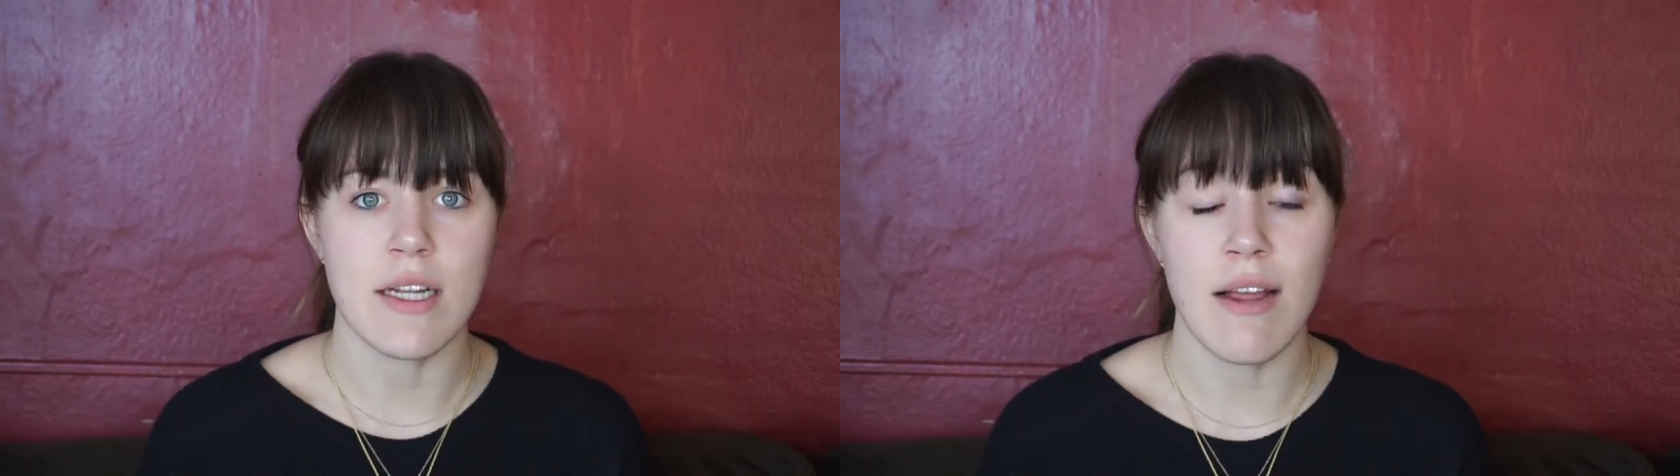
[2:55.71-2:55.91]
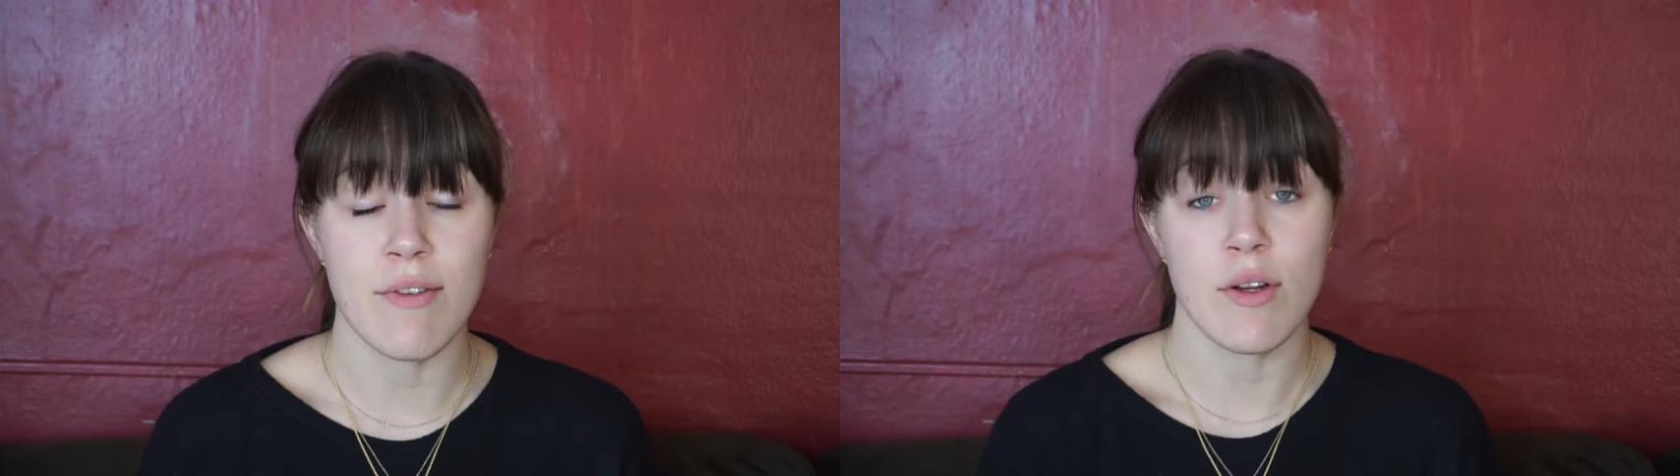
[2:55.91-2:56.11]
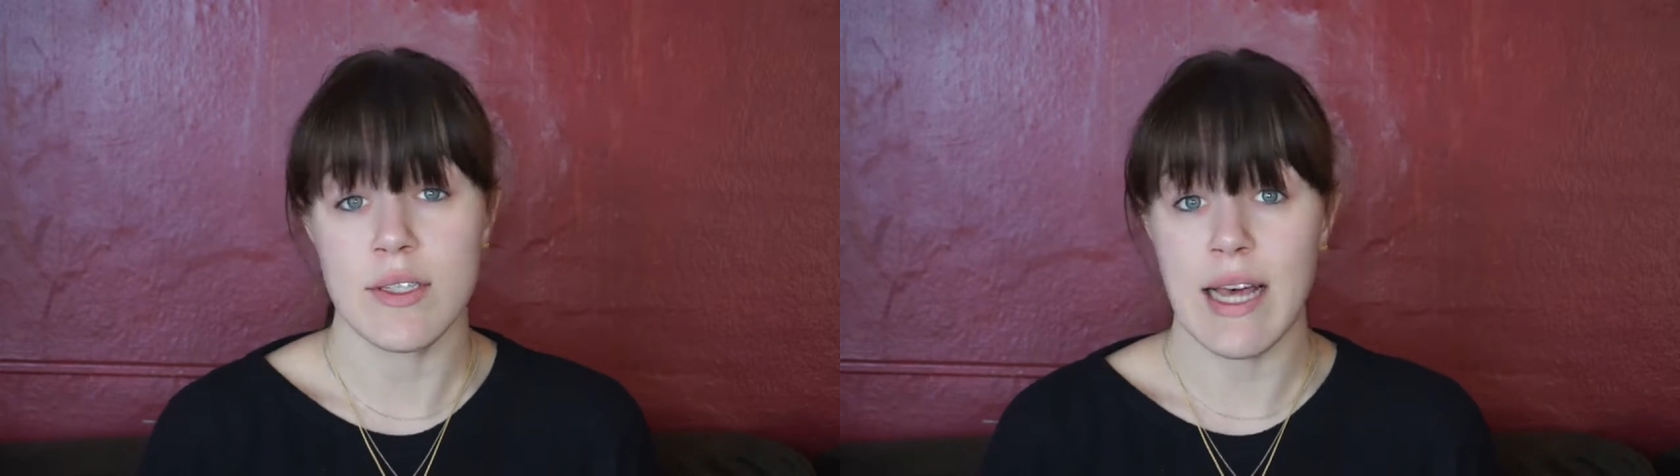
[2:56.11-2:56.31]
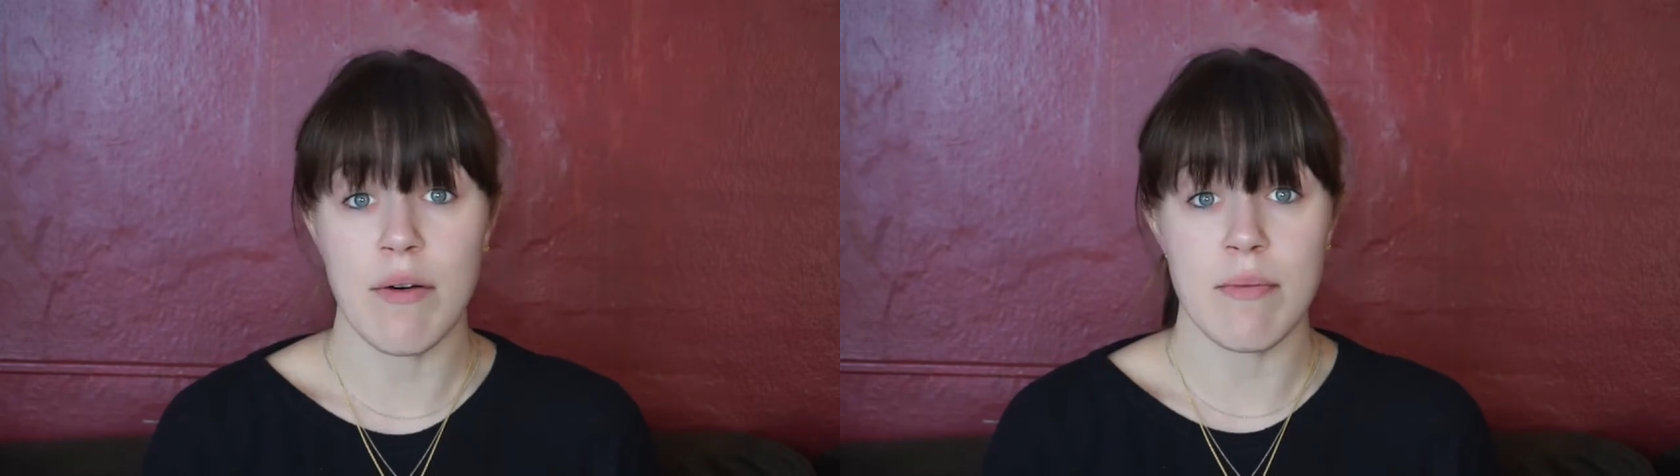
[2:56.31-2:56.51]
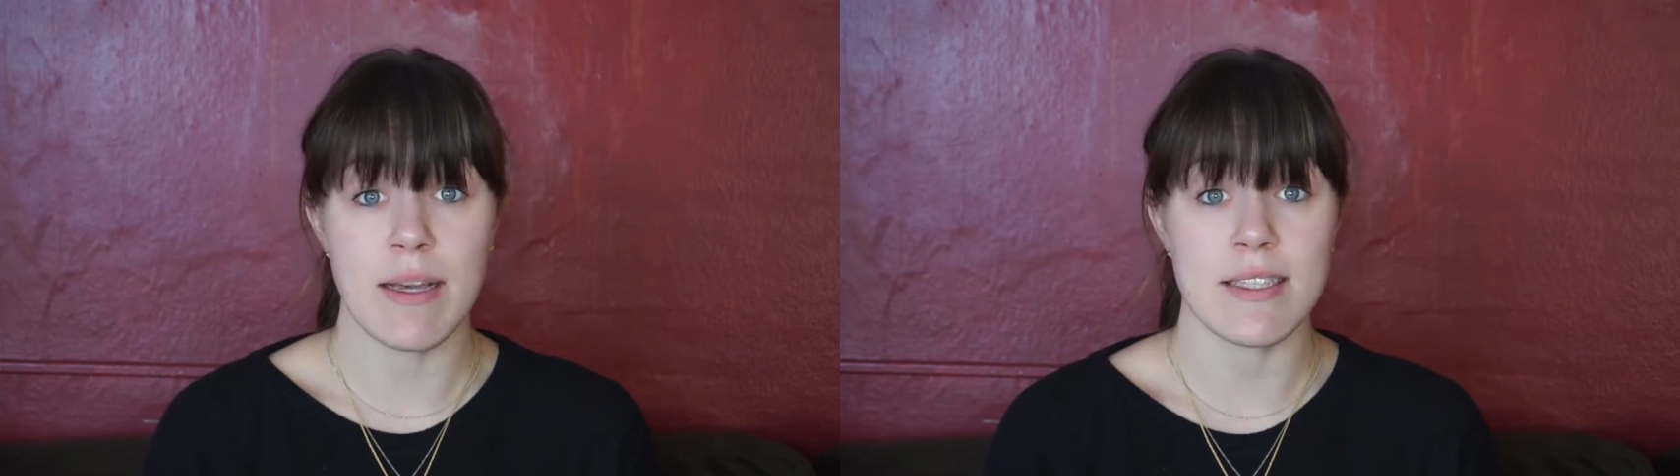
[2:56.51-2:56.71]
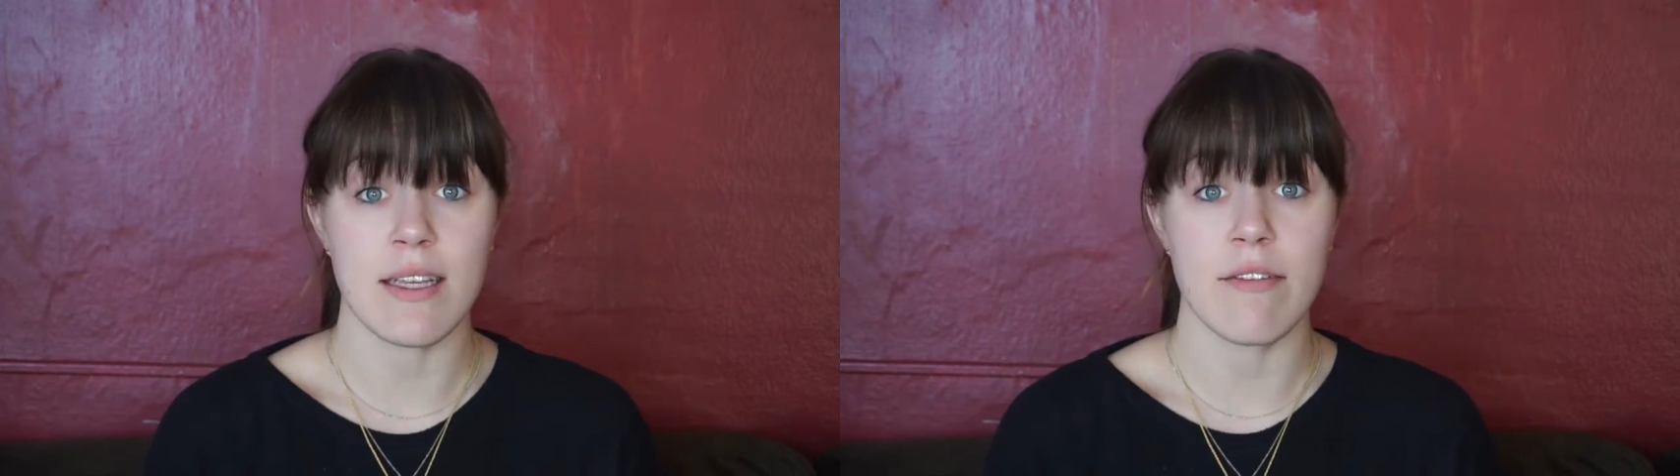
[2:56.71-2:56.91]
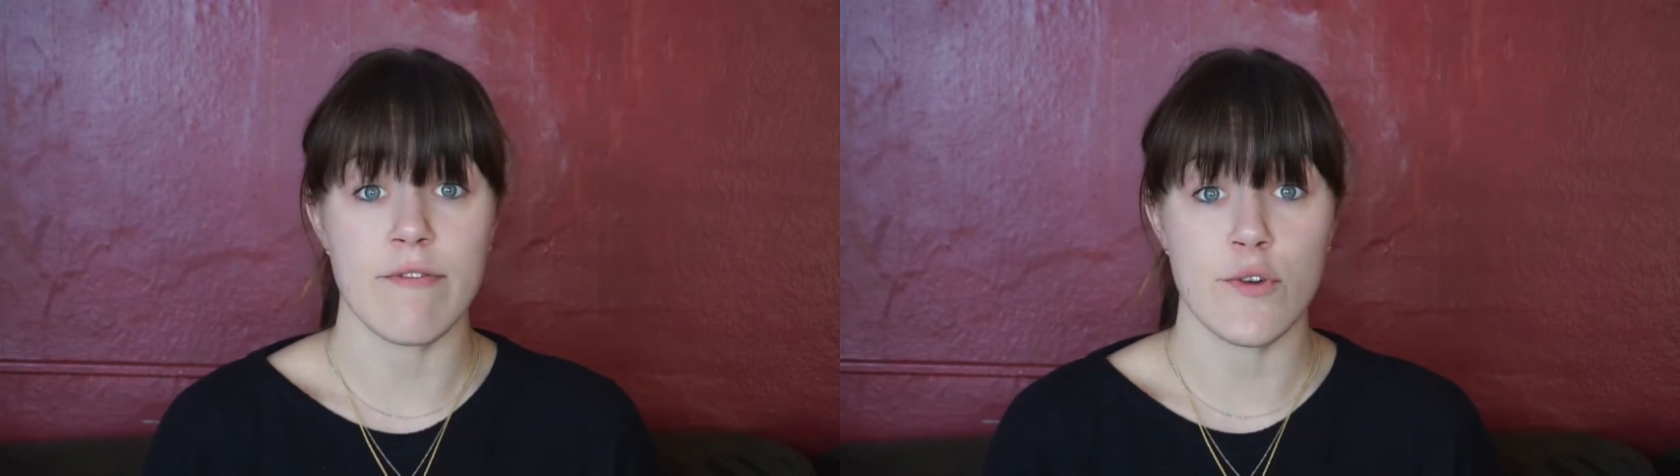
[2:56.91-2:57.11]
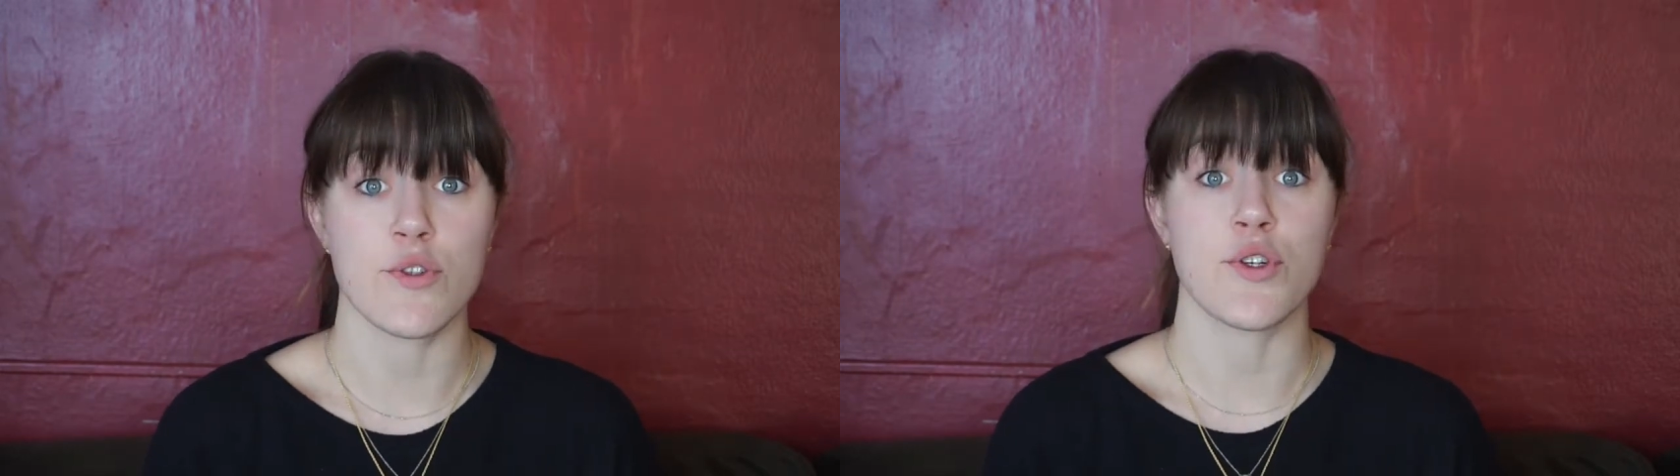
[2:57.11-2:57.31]
and I've noticed that with my skin
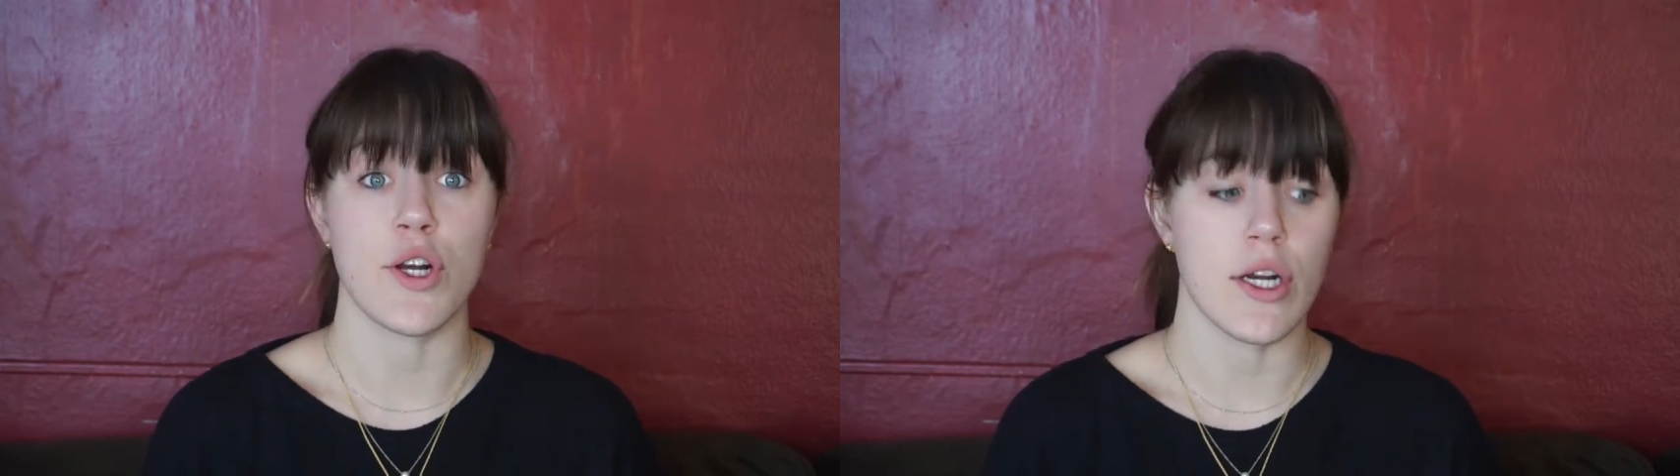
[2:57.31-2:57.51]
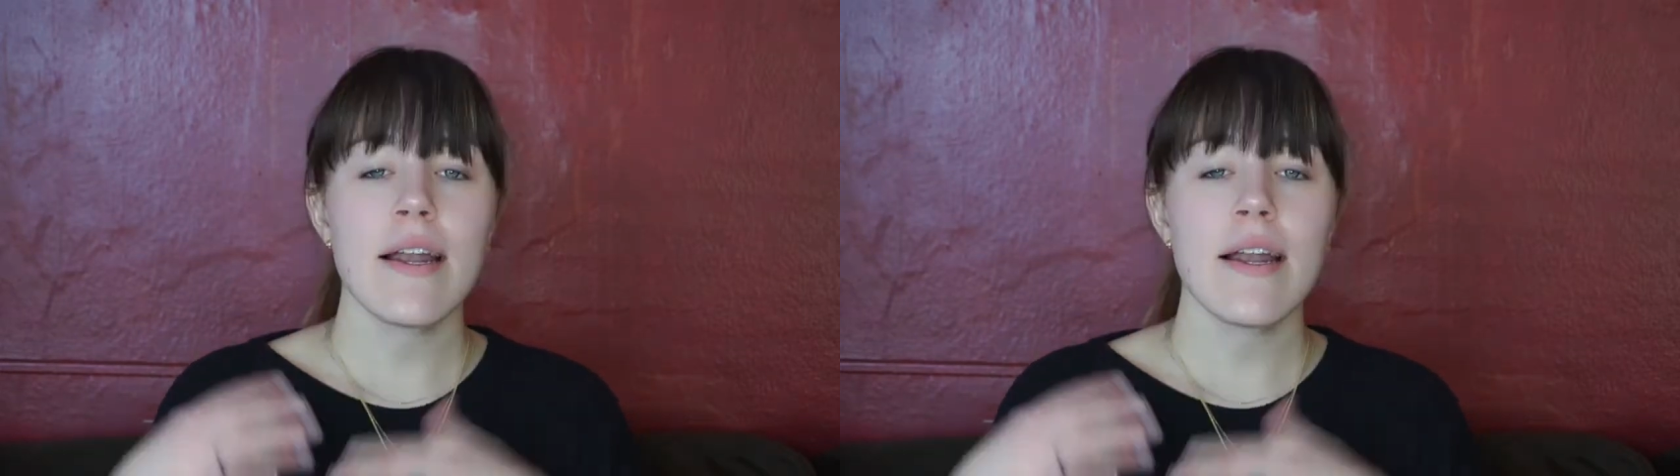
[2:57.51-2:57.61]
for sure.